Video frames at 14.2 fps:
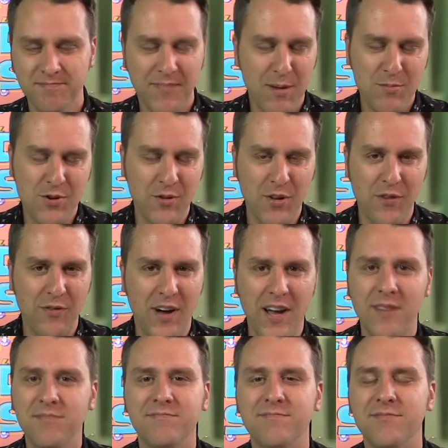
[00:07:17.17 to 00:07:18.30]
I'm sure they're
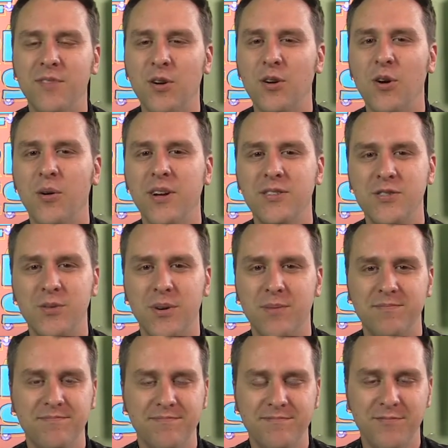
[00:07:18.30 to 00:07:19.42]
fine. They're going to a
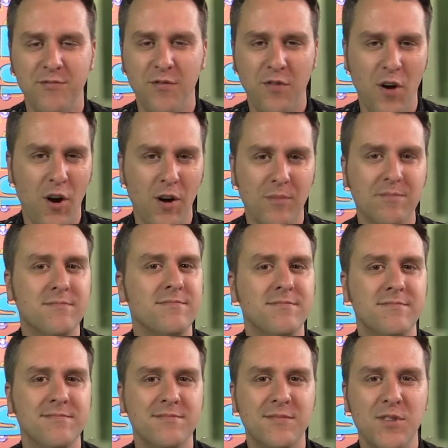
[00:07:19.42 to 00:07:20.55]
farm
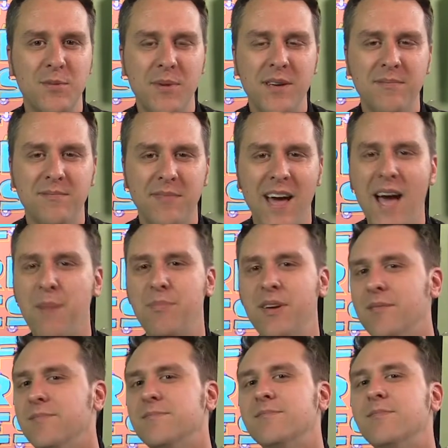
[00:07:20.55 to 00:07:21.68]
to be
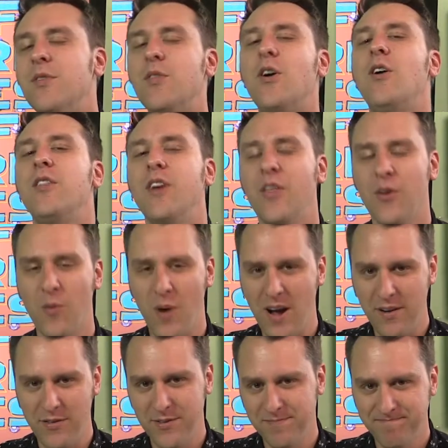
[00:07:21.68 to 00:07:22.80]
happy with all the other
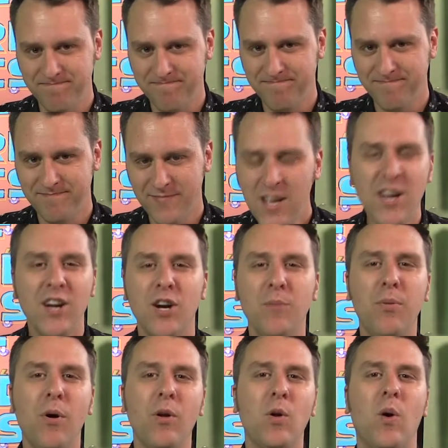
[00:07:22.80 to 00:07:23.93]
wives.
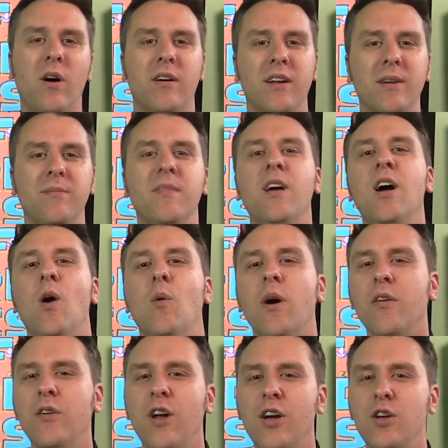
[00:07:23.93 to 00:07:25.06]
Component quality.
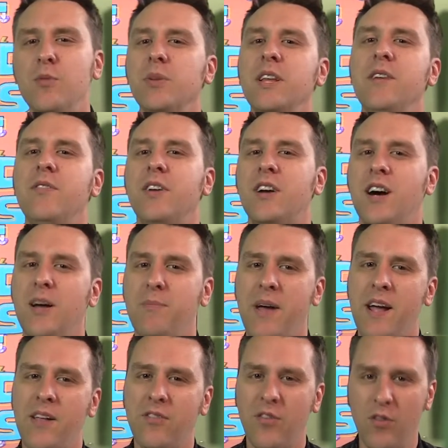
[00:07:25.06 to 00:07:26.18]
Whether or not you believe the cut
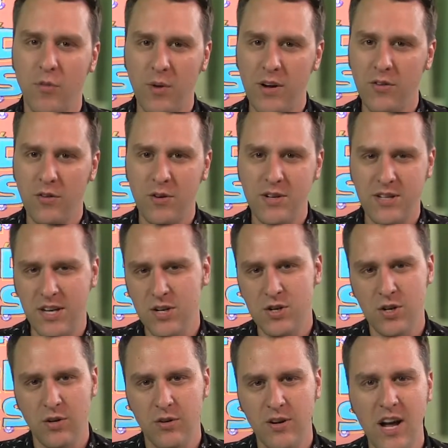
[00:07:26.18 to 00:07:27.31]
bands on the rings are
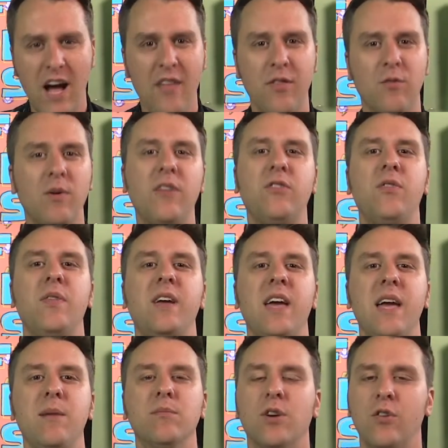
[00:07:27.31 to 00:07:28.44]
intentional or not, the rest of the
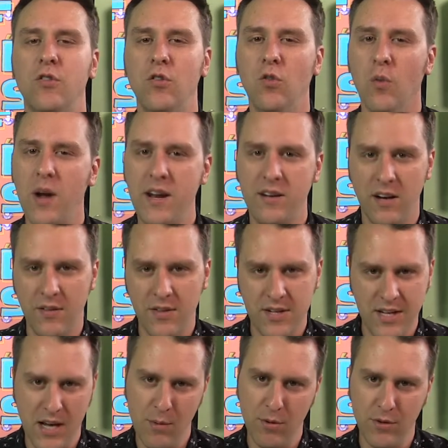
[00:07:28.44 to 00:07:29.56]
game looks great on the
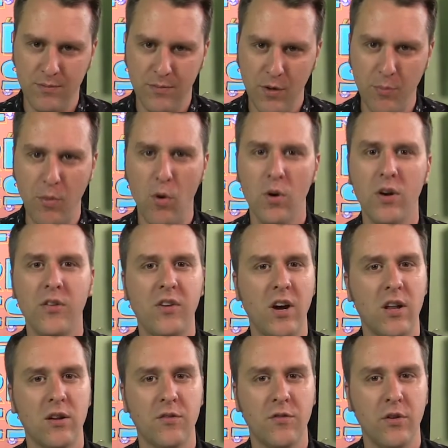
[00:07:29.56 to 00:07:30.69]
table. The board is
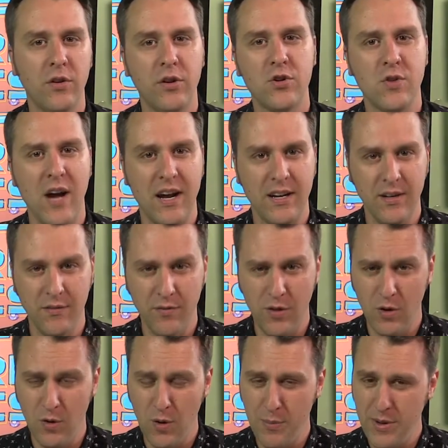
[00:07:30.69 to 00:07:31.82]
colorful and attractive,
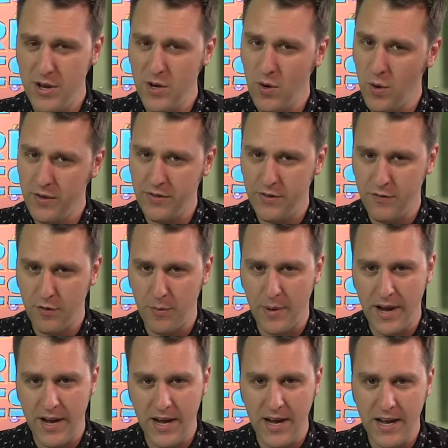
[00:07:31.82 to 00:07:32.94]
though a bit noisy for
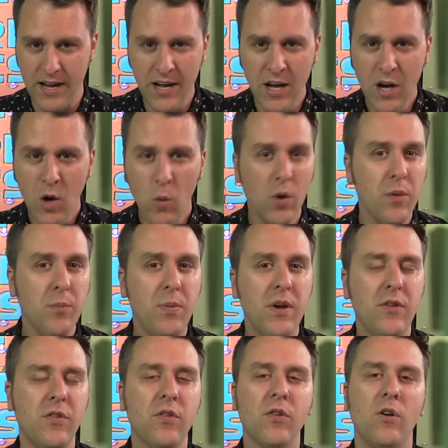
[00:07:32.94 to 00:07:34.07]
my eye. Wooden
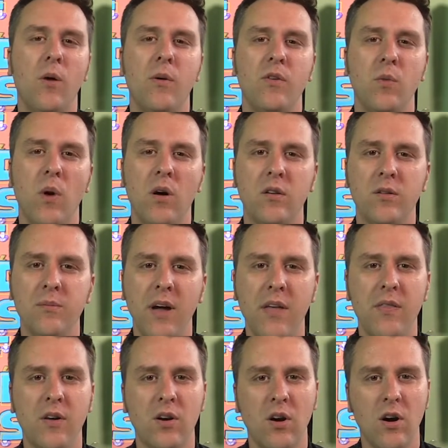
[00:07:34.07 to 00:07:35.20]
pieces are always welcome,
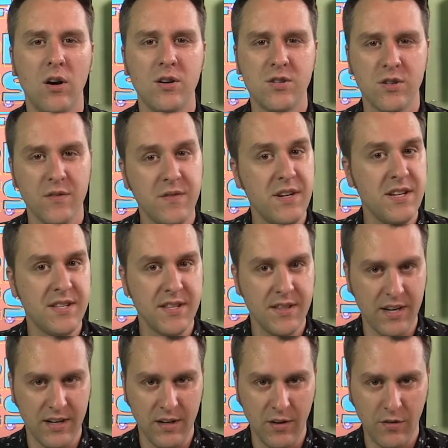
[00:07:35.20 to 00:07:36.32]
and the cards are of decent
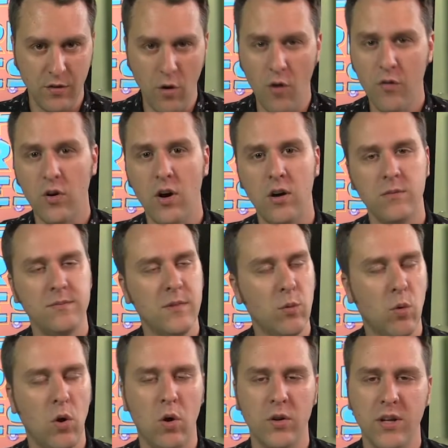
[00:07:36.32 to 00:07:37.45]
thickness. Overall, it
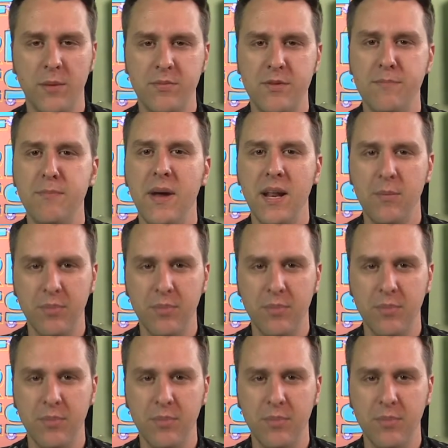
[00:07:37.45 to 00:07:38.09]
will hold up to many